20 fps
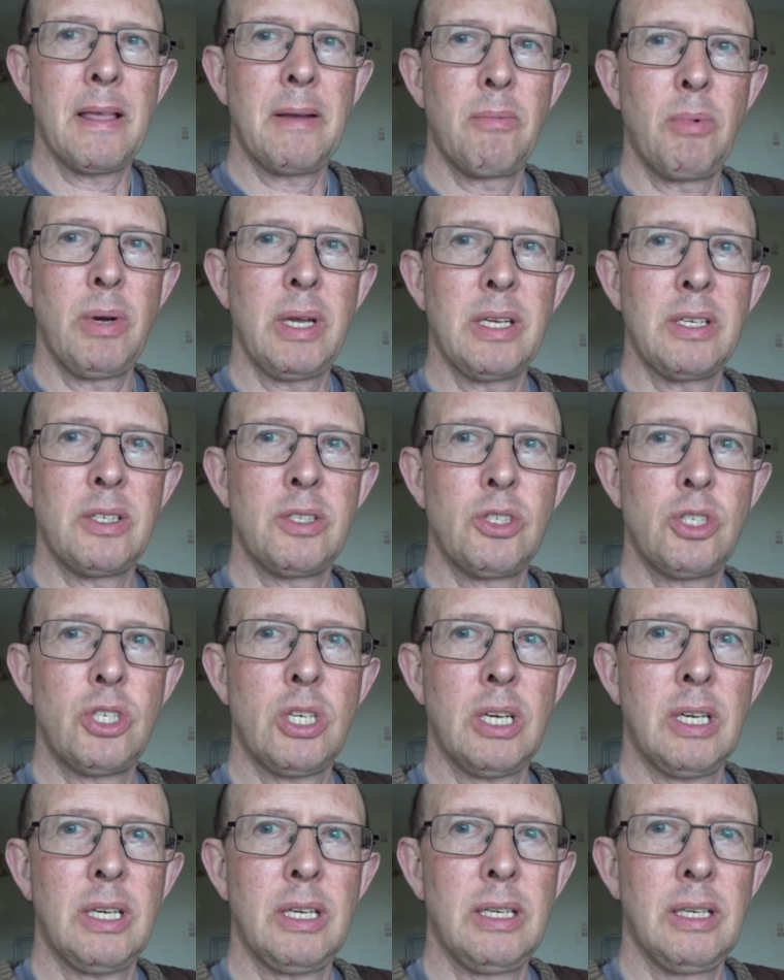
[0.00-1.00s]

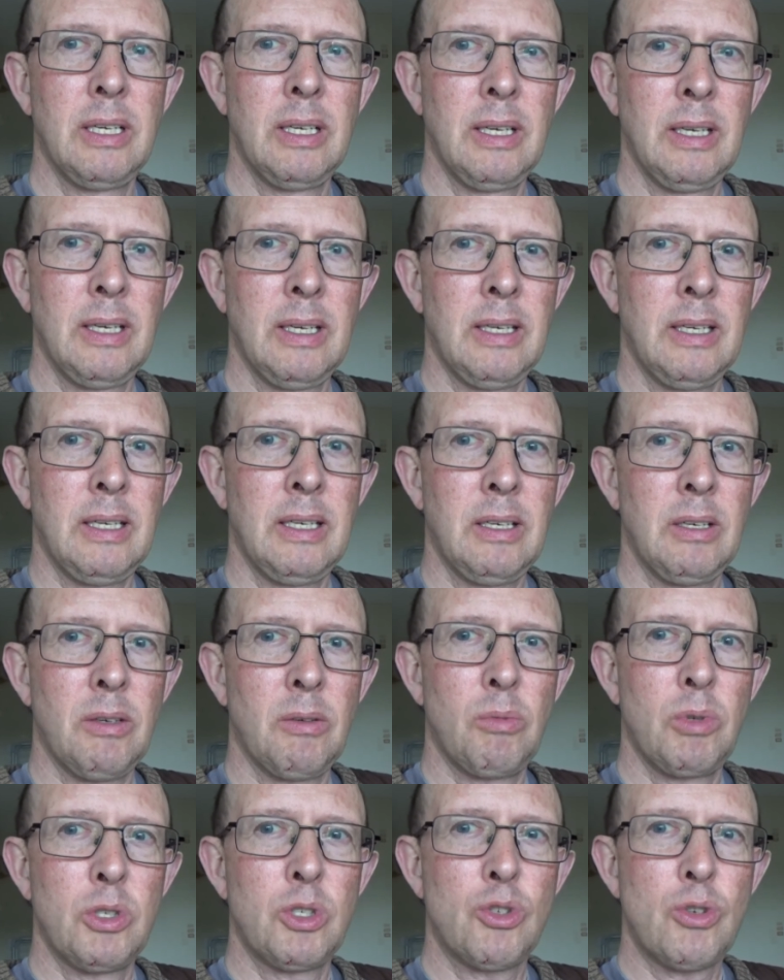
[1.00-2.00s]
which
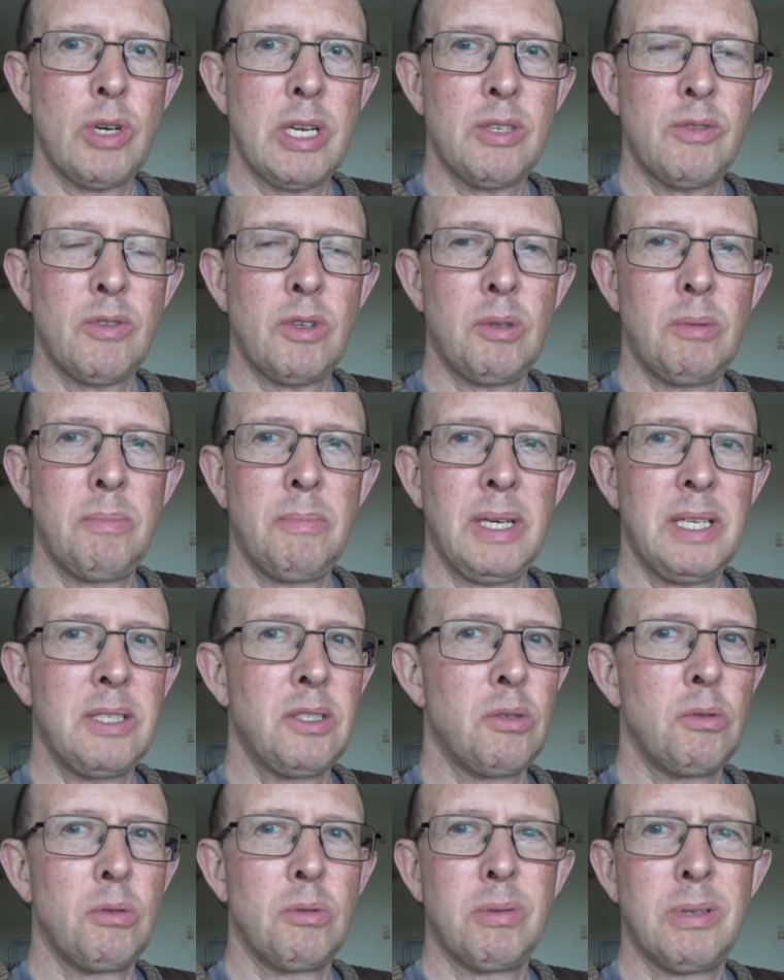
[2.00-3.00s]
was stressful.
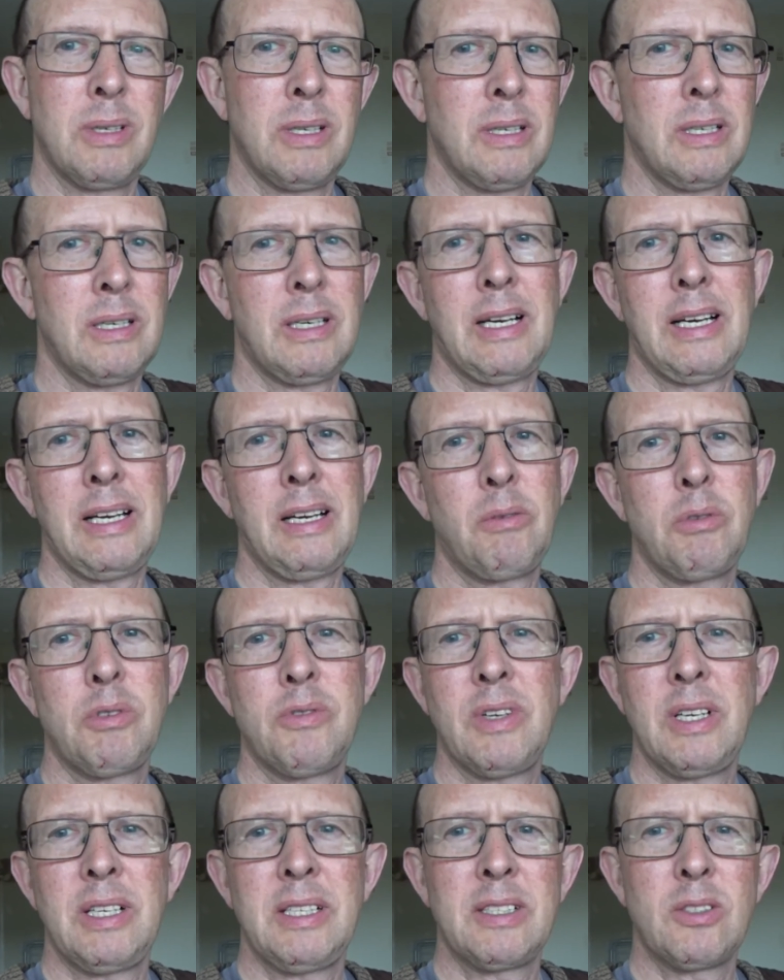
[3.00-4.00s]
Mind you, I
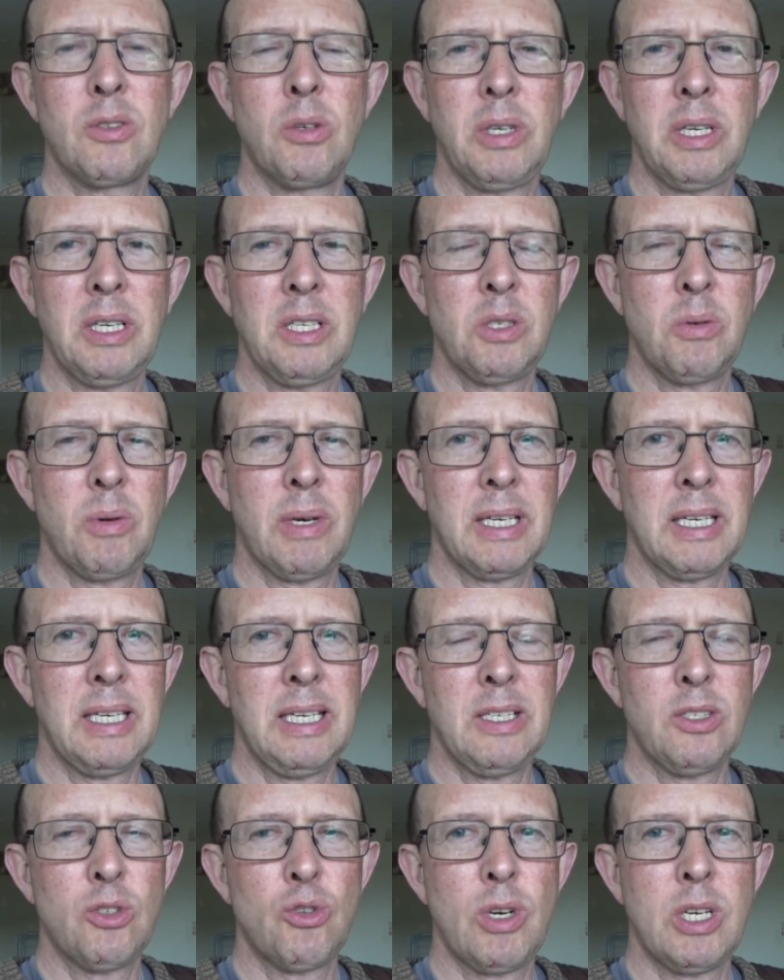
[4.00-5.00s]
always find going into
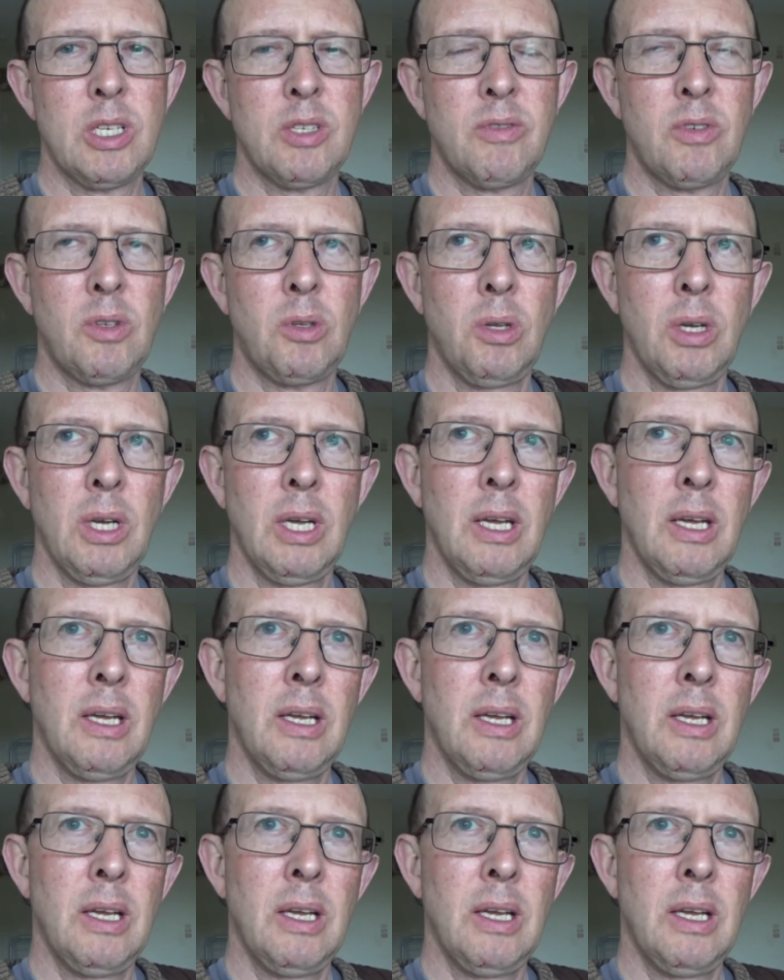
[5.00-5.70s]
IKEA stressful.